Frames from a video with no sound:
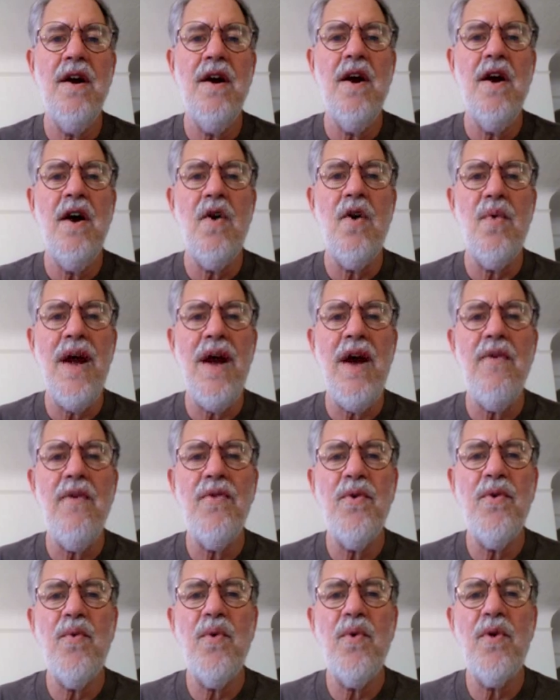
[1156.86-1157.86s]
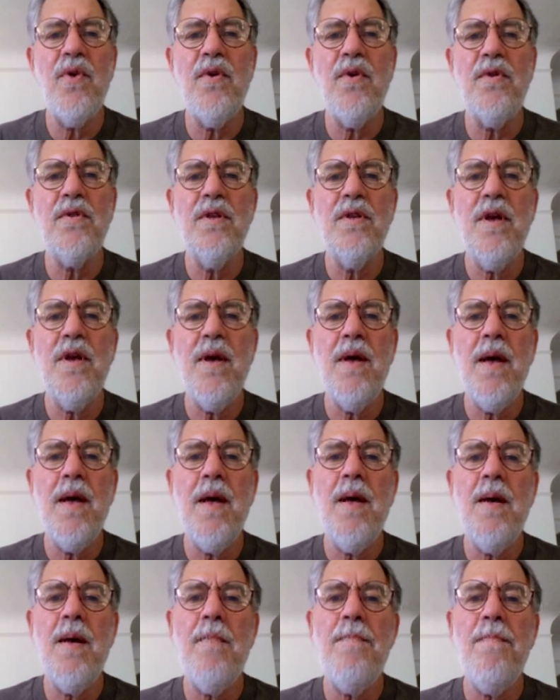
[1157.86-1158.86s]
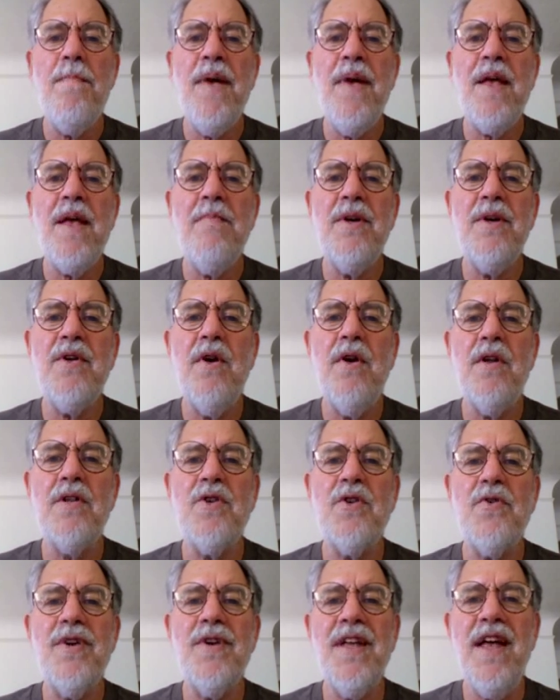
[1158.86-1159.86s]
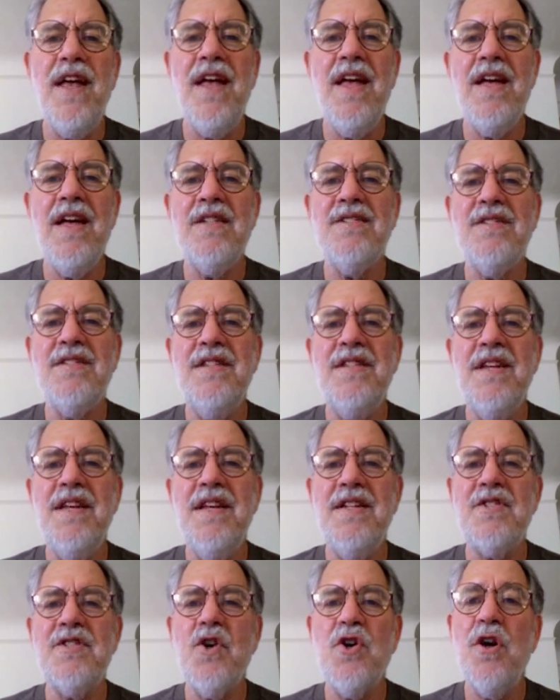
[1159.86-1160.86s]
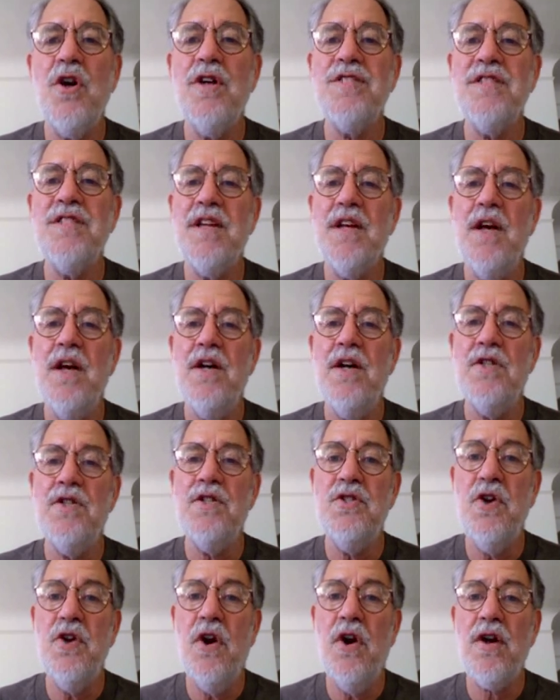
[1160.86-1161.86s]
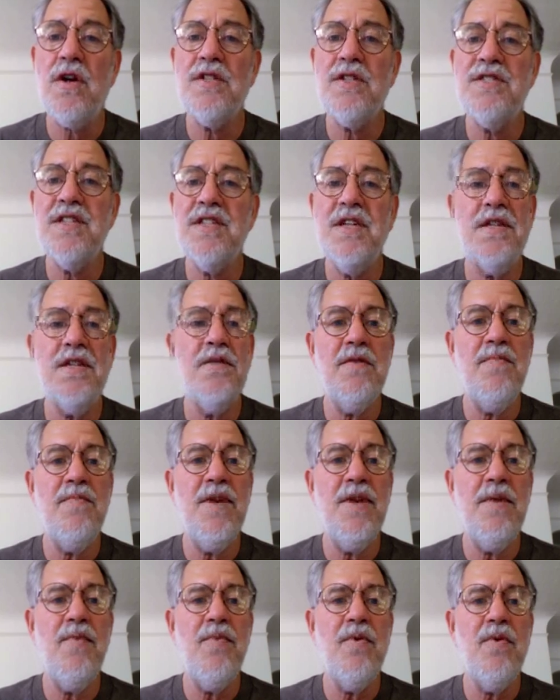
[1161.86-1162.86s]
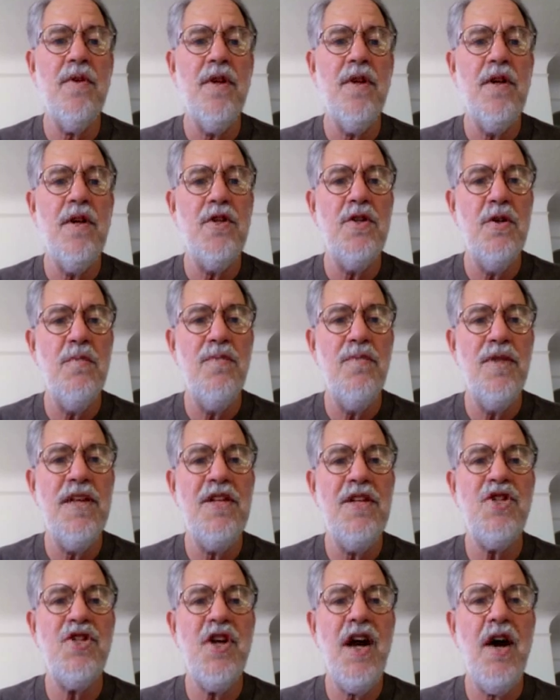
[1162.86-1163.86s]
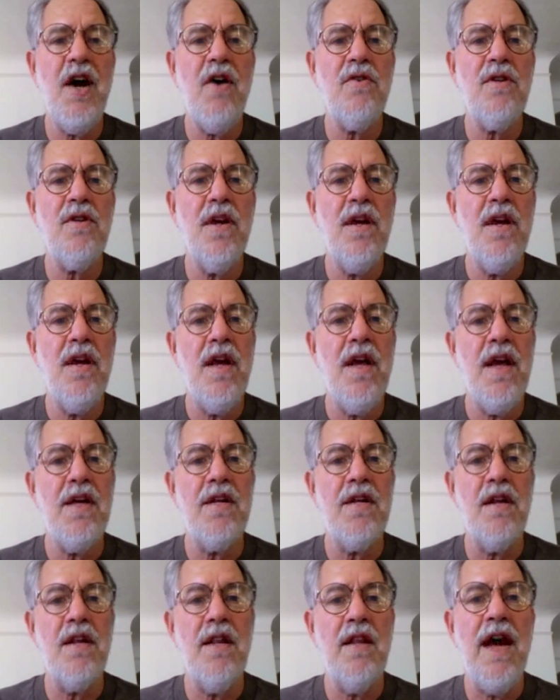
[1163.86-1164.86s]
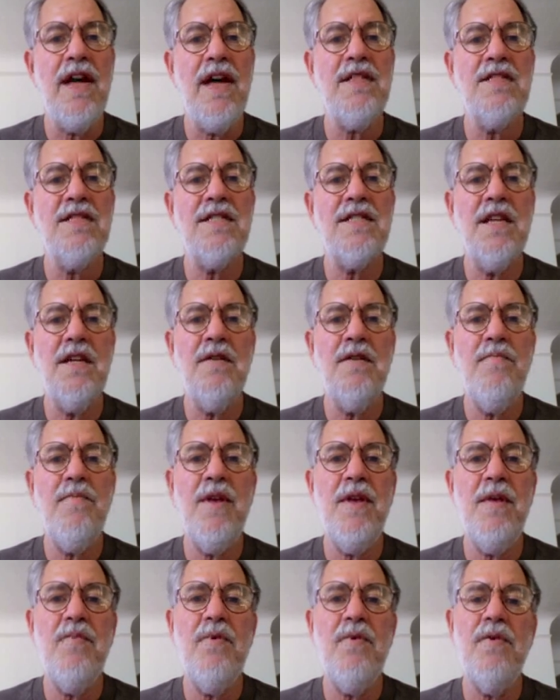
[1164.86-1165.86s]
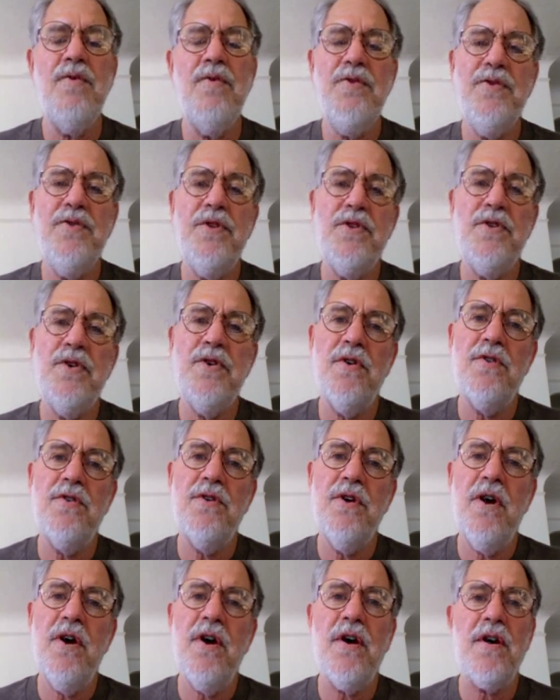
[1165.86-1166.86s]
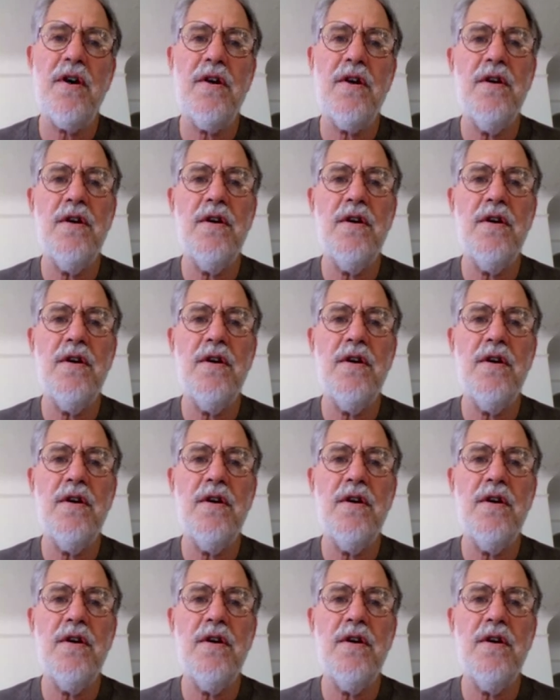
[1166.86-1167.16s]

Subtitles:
Around the world, pigment-altering ASD is causing dark-skinned people to bleach out and light-skinned people to turn dark.